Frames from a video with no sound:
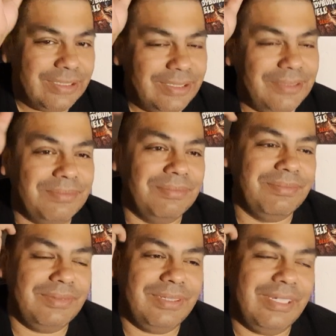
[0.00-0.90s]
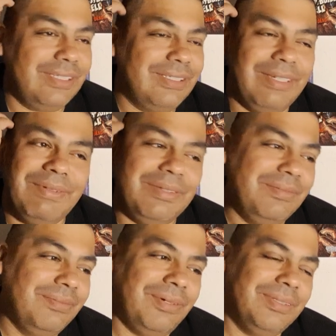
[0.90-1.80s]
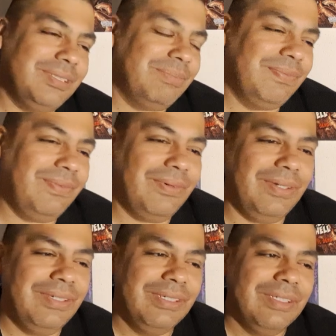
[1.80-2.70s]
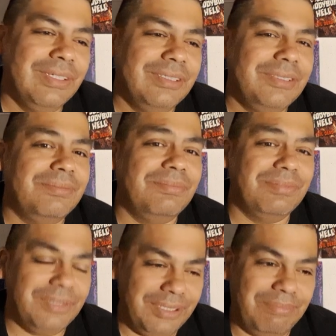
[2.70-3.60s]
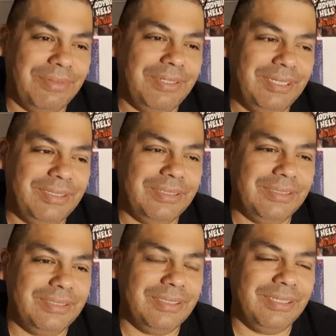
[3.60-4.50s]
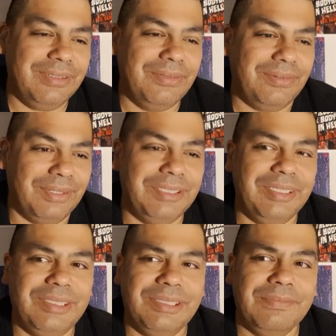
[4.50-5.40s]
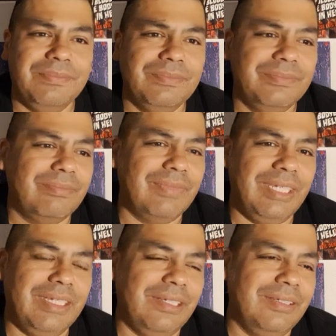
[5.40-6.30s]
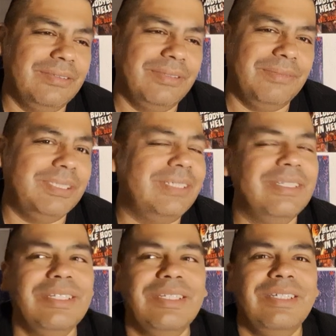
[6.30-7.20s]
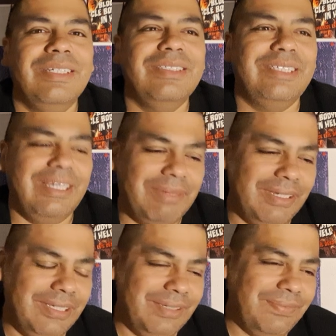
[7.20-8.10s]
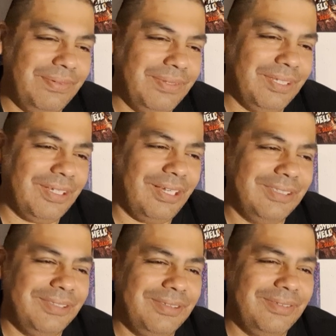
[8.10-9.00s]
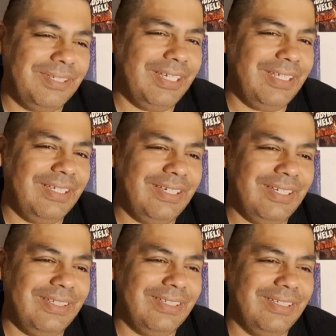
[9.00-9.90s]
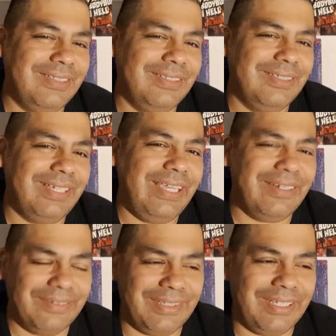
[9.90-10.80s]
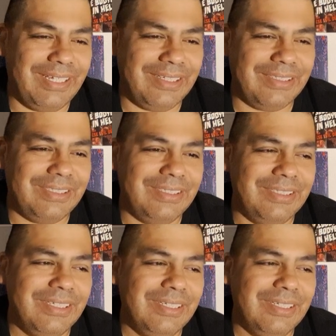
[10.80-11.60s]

She's I'd never noticed it before. She's really pretty. She's like gorgeous. And I looked her up. She she came out in Food of the Gods too, and I kind of like hate her in that because she